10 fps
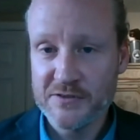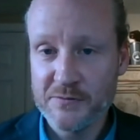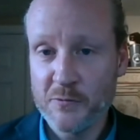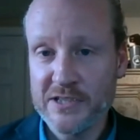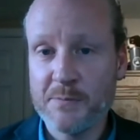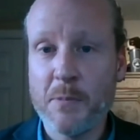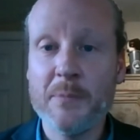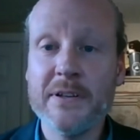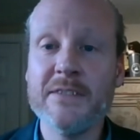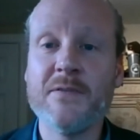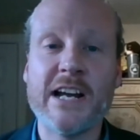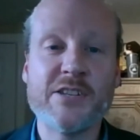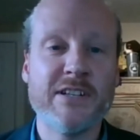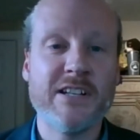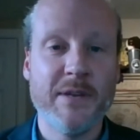Risk Public
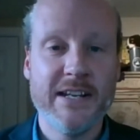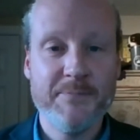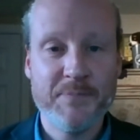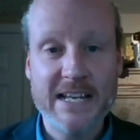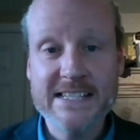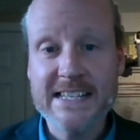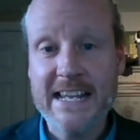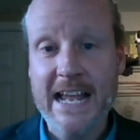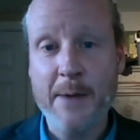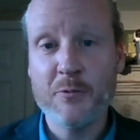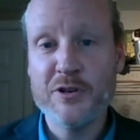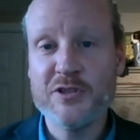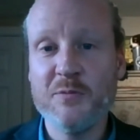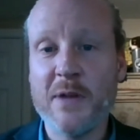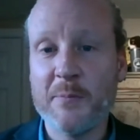Advisory Committee as the
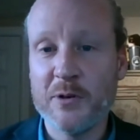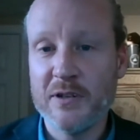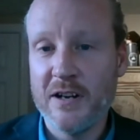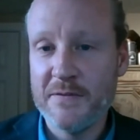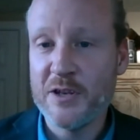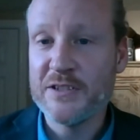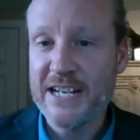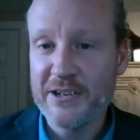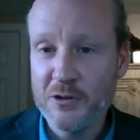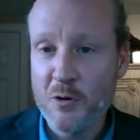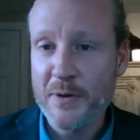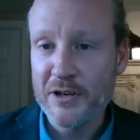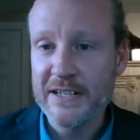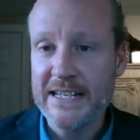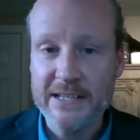Aboriginal member of the Ontario
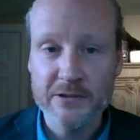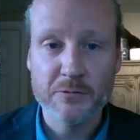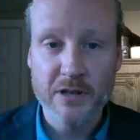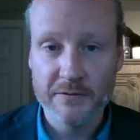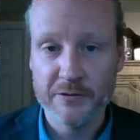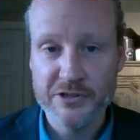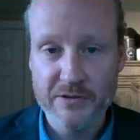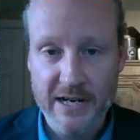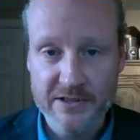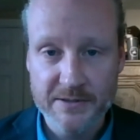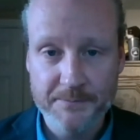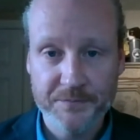American Eel Recovery Strategy.